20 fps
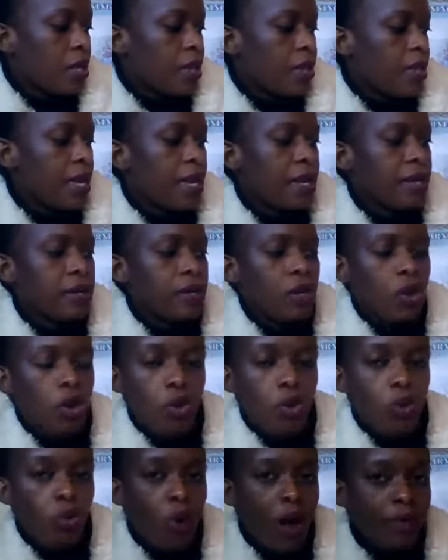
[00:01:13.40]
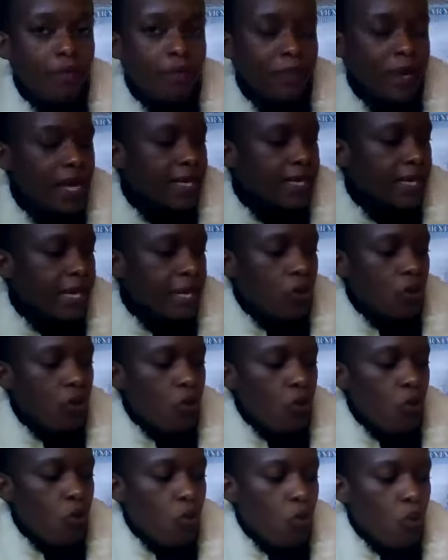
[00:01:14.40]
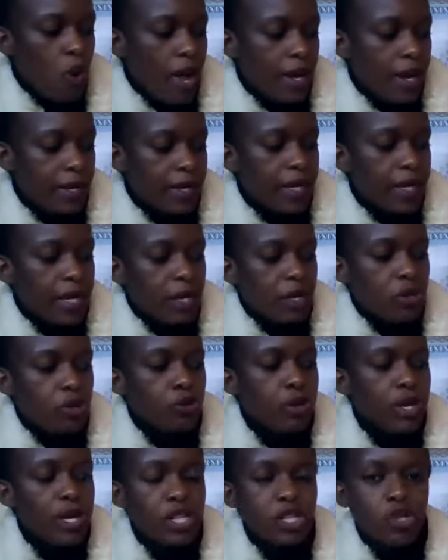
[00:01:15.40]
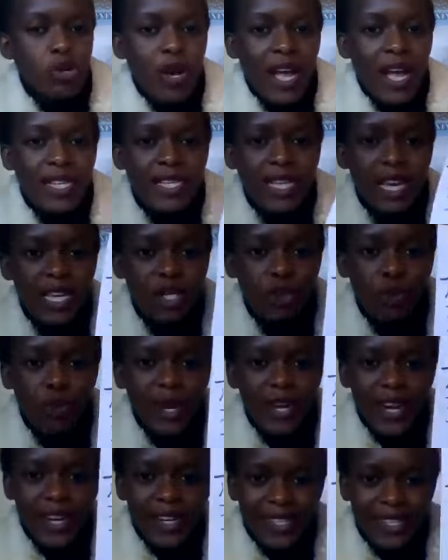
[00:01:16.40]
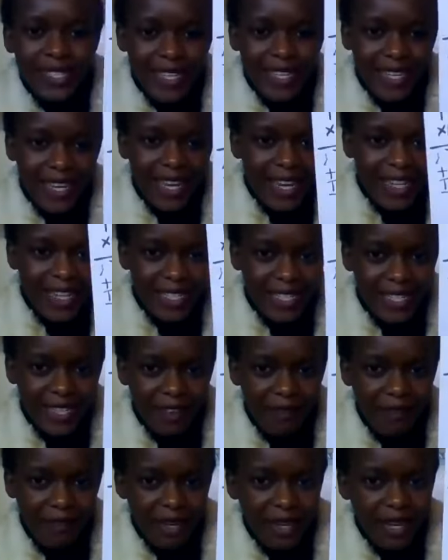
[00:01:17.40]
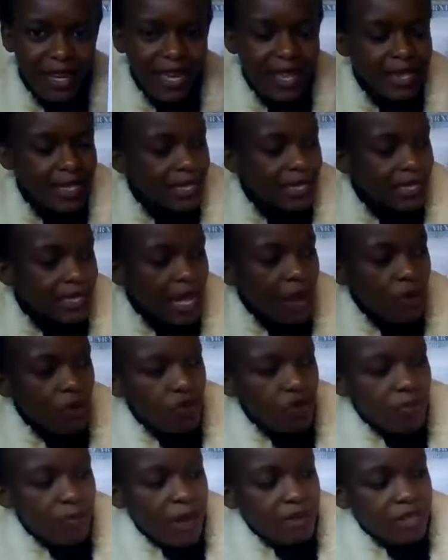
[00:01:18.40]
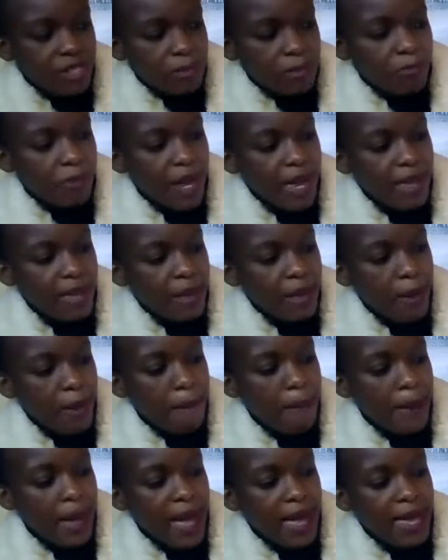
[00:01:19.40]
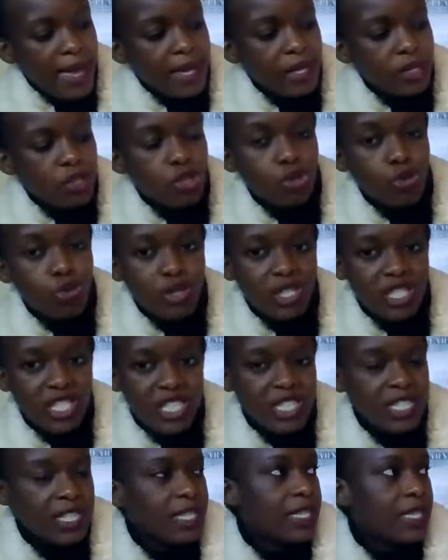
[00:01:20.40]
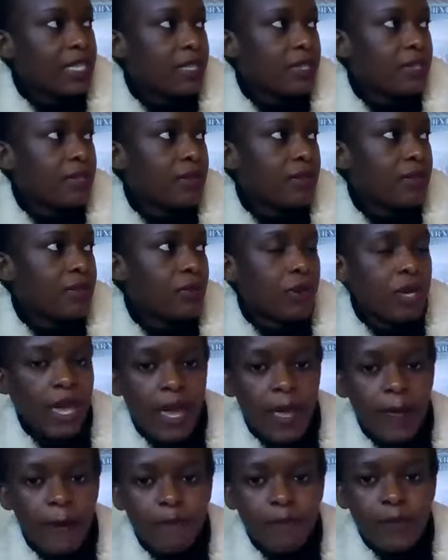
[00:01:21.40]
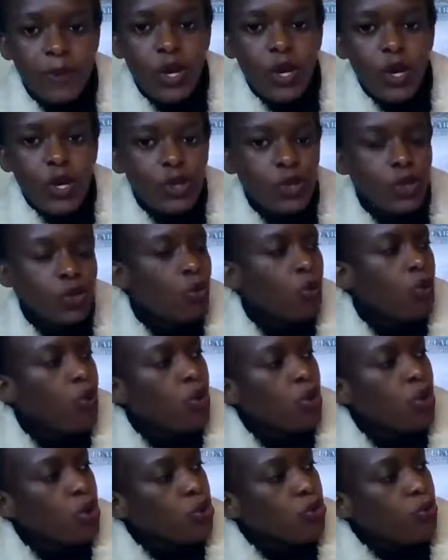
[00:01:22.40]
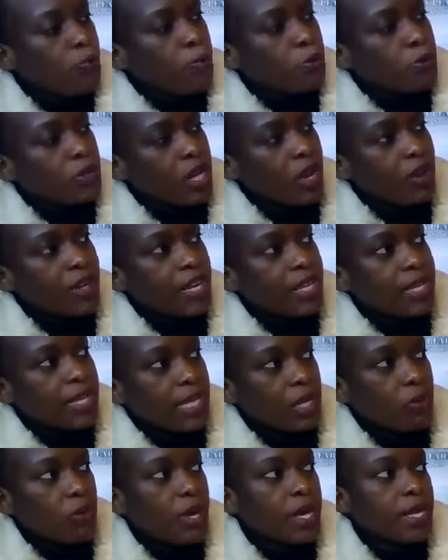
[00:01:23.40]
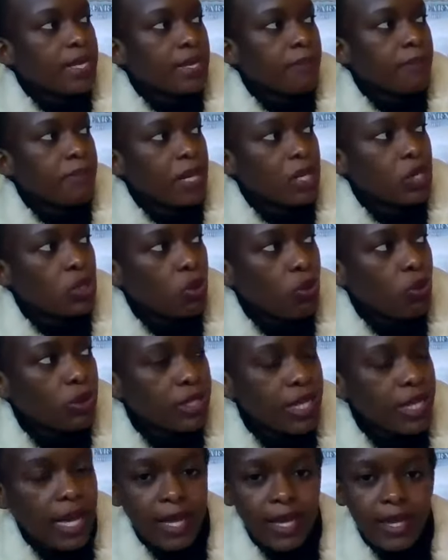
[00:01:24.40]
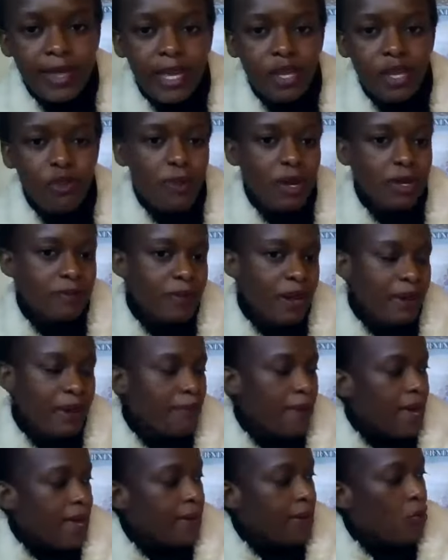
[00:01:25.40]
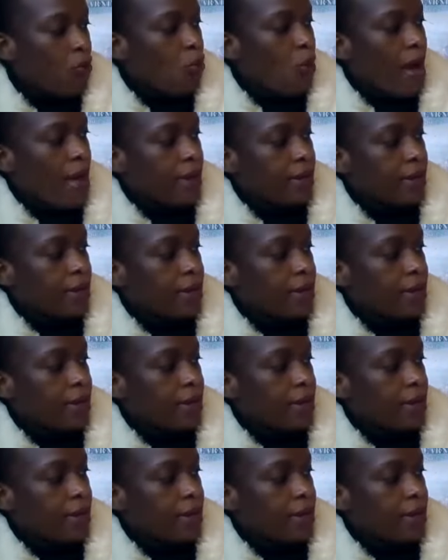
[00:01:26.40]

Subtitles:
Then 1 plus 0, 1. You get your answer is 187. This is how you multiply by 2 digits, okay? So you put down a 0 as a placeholder, then you multiply by 1.